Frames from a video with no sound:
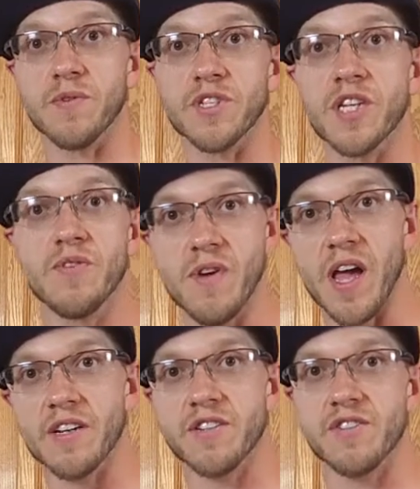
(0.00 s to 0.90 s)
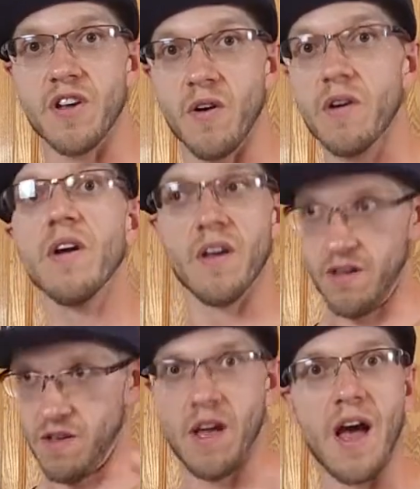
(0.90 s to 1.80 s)
see you next. So
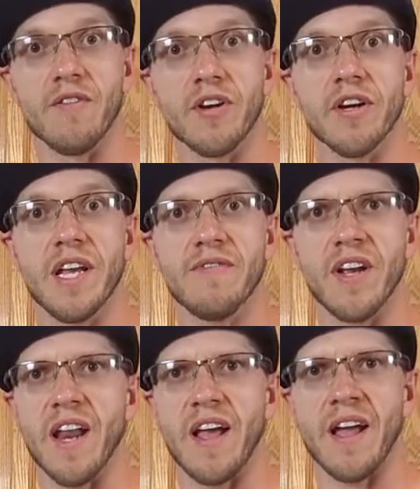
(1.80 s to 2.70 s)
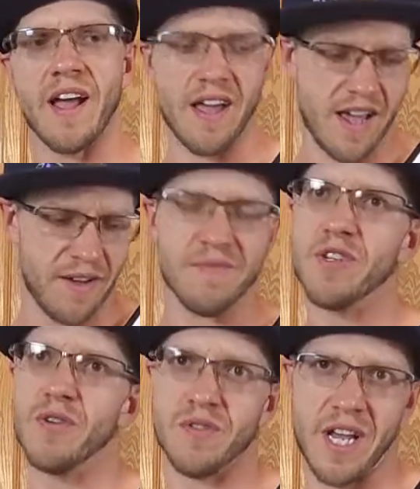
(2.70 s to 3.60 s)
have a good evening, aka
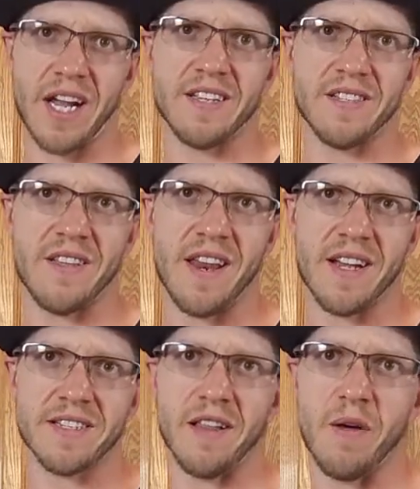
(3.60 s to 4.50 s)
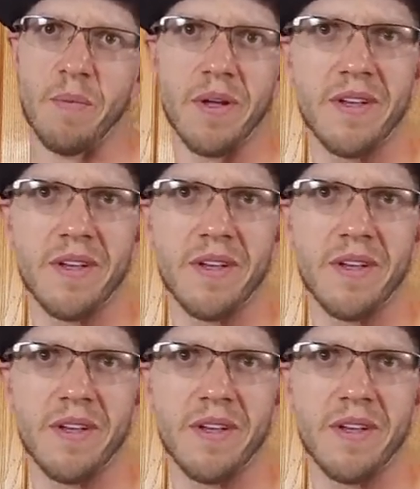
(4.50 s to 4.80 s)
2 seconds to the next clip.